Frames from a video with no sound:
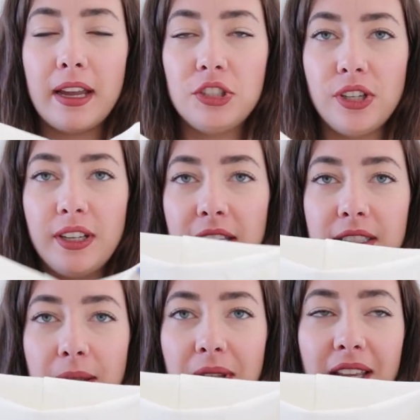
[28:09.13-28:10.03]
I should get
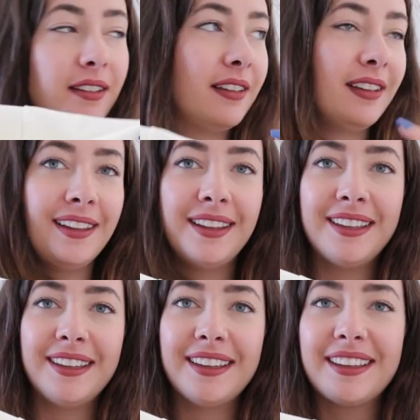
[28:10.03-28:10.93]
something
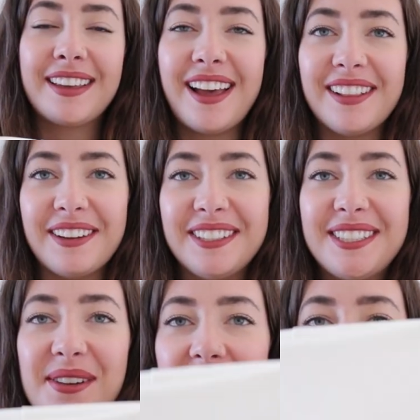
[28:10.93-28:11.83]

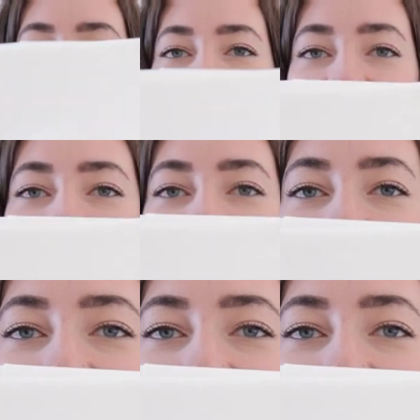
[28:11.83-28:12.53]
colored so I can